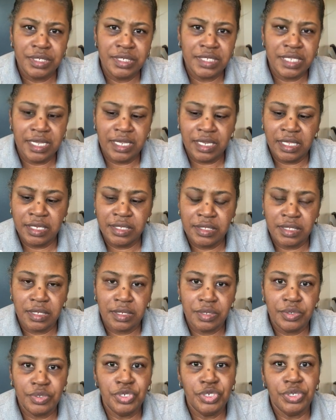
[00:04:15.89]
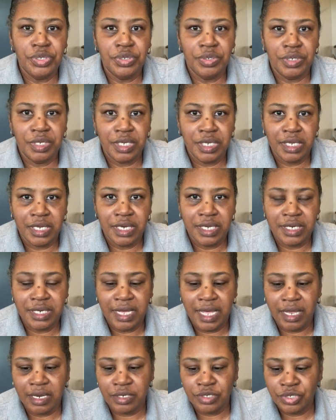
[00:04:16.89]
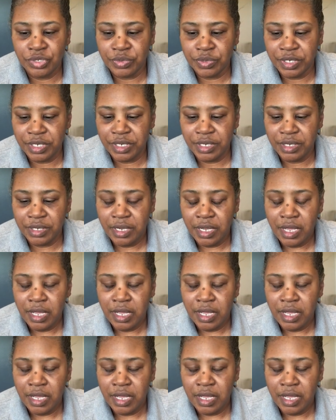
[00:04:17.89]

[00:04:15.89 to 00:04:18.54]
saline solution, you can get at Dollar Tree